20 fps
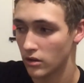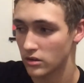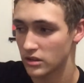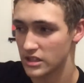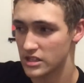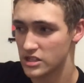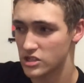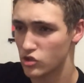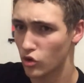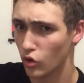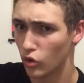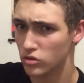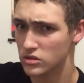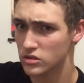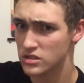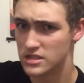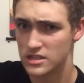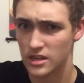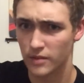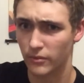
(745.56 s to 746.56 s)
they
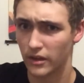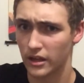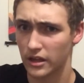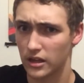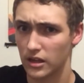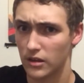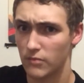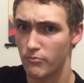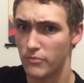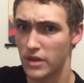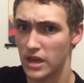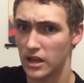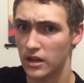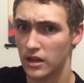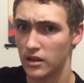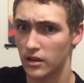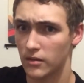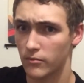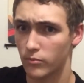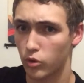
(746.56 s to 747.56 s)
sold some like
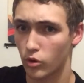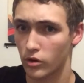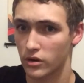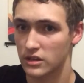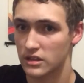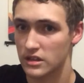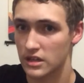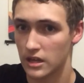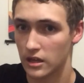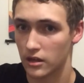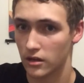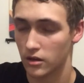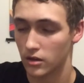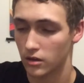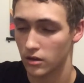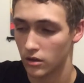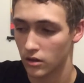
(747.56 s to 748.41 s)
big important thing,